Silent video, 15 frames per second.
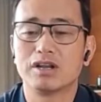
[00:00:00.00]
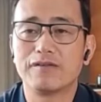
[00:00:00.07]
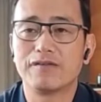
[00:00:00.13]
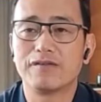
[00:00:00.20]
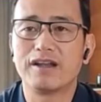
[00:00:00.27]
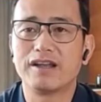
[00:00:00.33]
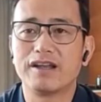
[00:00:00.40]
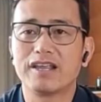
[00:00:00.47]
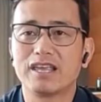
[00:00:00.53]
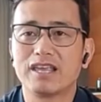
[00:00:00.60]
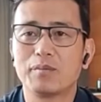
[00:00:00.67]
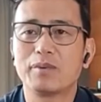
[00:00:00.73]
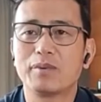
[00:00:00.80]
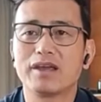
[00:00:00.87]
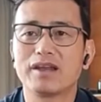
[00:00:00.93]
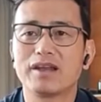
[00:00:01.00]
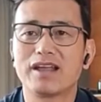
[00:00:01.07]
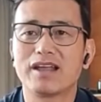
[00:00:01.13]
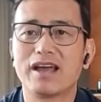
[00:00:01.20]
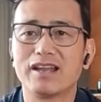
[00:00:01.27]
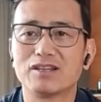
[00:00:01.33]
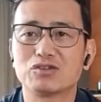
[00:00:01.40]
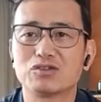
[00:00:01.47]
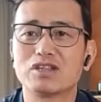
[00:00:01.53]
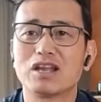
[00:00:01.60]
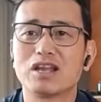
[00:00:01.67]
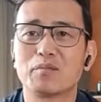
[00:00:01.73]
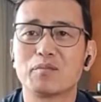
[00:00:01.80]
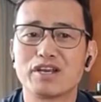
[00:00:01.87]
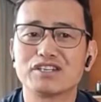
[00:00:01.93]
defending, keeping it tight. So
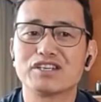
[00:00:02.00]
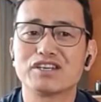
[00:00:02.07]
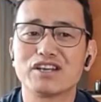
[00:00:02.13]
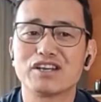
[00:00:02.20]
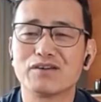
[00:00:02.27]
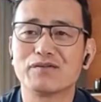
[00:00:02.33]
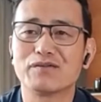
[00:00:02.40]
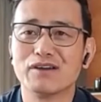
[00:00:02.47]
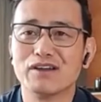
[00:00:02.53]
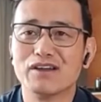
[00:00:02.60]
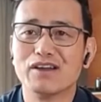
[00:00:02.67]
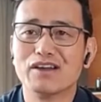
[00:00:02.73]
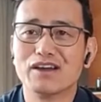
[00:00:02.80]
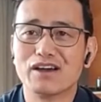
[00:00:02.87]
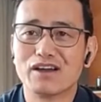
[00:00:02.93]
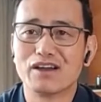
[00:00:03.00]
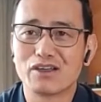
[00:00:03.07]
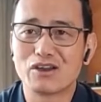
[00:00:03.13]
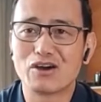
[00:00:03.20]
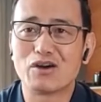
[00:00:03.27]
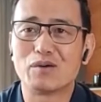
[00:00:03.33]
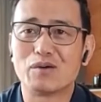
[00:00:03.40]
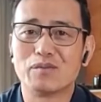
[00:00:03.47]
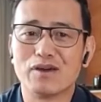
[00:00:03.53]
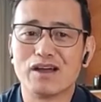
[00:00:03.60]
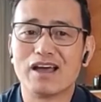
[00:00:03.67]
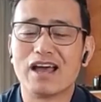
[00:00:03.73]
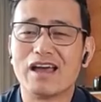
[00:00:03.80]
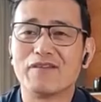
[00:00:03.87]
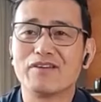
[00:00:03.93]
that pressure of,
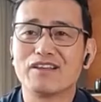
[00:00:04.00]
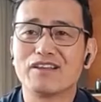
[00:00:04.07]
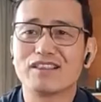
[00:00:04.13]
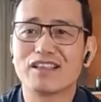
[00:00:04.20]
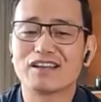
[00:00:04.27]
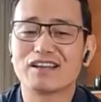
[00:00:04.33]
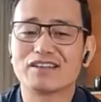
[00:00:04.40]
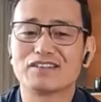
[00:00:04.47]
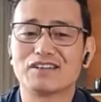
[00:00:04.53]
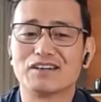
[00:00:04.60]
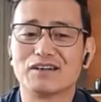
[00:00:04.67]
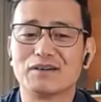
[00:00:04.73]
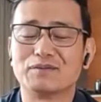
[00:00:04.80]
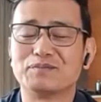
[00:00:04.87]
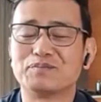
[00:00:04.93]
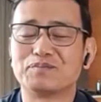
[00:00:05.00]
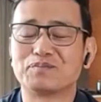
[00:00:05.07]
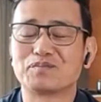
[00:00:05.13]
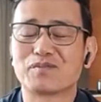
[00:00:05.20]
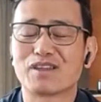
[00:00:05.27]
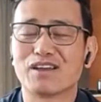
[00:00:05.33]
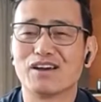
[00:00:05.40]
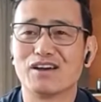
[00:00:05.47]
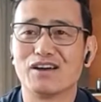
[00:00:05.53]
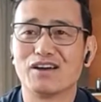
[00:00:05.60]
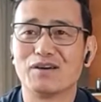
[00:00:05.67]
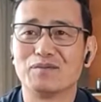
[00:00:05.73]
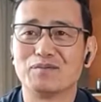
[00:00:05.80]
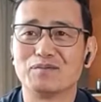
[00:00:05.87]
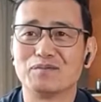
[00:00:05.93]
having that
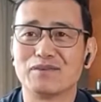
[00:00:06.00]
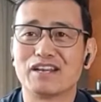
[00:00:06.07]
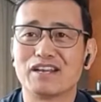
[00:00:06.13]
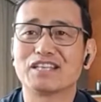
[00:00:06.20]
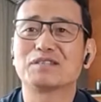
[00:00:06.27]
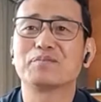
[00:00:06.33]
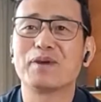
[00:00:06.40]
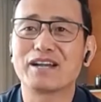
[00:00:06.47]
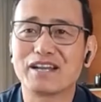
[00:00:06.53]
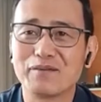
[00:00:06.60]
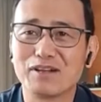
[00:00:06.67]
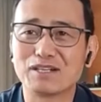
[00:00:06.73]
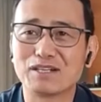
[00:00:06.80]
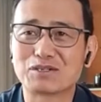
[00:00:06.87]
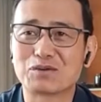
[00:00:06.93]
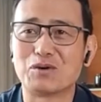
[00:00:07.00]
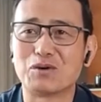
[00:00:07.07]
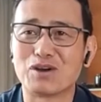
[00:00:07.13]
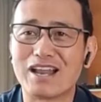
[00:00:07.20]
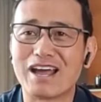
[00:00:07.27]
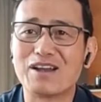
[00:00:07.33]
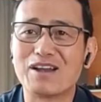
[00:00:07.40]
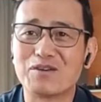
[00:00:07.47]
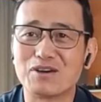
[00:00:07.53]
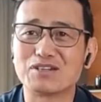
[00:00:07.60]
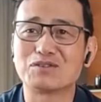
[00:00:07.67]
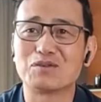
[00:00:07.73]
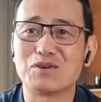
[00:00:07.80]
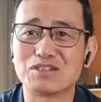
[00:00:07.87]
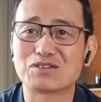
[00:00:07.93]
respectable scoreline
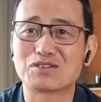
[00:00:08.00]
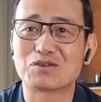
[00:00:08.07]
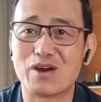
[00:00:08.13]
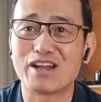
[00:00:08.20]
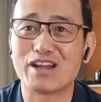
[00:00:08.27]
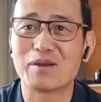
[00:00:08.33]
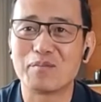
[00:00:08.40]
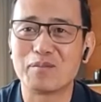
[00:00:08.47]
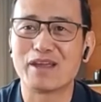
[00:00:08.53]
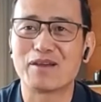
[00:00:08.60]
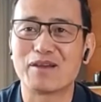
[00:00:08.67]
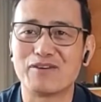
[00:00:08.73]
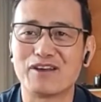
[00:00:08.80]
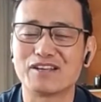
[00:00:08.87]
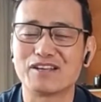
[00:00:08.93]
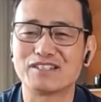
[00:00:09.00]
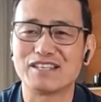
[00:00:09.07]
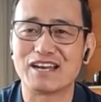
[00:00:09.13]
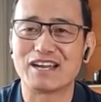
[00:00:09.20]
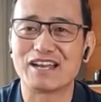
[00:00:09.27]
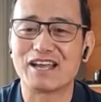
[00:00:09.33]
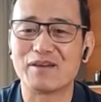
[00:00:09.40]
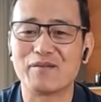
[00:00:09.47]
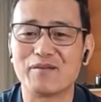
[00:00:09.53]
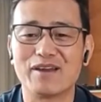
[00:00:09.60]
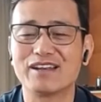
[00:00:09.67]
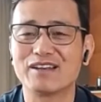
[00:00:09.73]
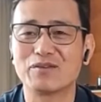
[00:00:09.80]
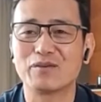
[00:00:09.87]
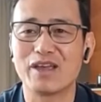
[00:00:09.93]
was quite a big for us that time,
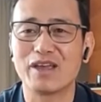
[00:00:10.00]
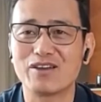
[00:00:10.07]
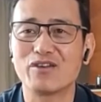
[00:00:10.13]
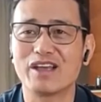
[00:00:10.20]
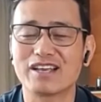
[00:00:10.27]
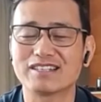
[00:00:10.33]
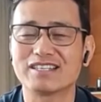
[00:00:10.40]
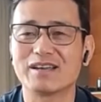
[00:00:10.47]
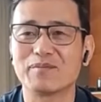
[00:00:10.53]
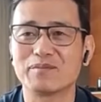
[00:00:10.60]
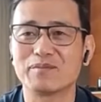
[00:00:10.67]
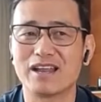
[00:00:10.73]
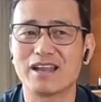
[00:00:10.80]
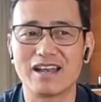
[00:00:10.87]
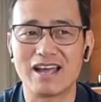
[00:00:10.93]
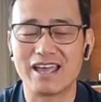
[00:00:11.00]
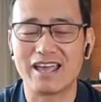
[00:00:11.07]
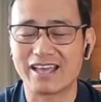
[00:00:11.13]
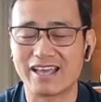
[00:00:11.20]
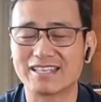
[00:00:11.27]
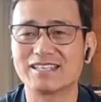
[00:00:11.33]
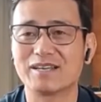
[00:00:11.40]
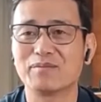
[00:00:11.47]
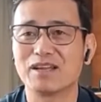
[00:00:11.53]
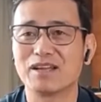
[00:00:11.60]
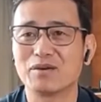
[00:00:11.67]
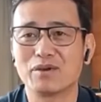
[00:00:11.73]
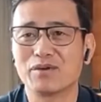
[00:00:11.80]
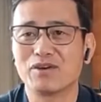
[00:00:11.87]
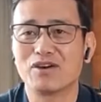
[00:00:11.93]
and we had to accept. And I accept
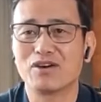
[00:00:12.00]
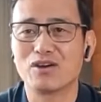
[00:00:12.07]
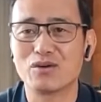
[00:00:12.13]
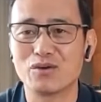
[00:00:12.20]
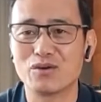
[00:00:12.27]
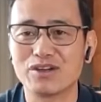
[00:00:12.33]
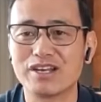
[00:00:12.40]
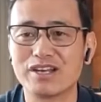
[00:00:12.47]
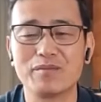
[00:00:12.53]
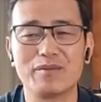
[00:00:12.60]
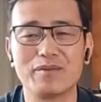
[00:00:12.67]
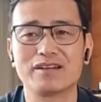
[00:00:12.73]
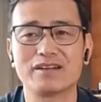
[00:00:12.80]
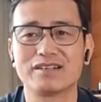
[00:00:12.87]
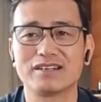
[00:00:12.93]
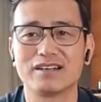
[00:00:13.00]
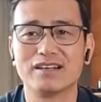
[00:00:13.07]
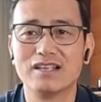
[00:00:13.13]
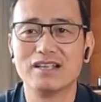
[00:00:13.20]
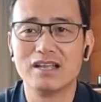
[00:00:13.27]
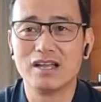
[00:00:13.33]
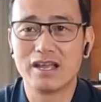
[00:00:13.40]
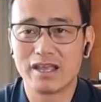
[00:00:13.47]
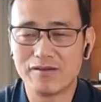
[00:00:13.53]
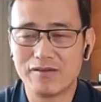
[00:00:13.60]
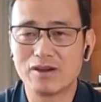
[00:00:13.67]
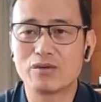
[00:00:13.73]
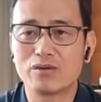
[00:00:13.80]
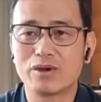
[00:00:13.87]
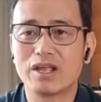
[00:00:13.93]
that we were not a good team. And
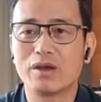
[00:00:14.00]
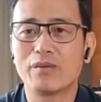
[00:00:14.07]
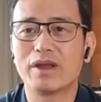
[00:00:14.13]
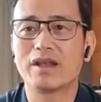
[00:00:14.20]
even today,